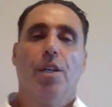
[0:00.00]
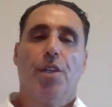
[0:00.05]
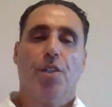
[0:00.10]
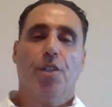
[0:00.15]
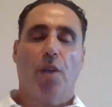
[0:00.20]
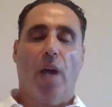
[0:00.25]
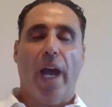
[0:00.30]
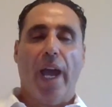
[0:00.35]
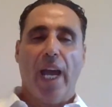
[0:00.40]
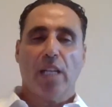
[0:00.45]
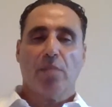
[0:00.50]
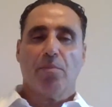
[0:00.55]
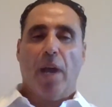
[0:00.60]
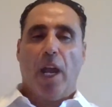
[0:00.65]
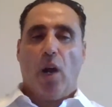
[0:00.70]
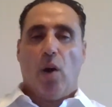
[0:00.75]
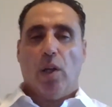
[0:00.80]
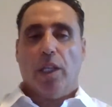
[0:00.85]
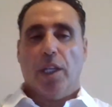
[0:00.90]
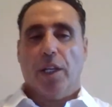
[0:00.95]
So I had
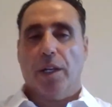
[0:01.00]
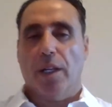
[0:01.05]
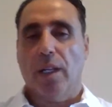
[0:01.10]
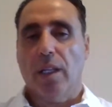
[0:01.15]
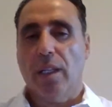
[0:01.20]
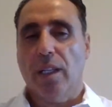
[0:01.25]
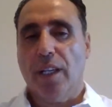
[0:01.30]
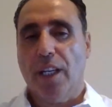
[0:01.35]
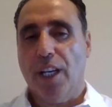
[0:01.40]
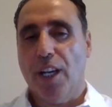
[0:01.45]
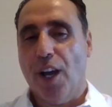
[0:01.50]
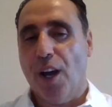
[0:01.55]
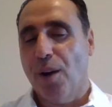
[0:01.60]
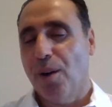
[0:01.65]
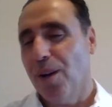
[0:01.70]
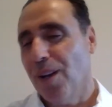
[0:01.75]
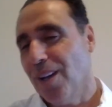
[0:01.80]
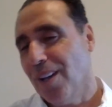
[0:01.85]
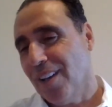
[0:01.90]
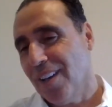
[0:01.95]
my own little, you
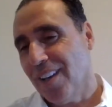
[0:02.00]
know,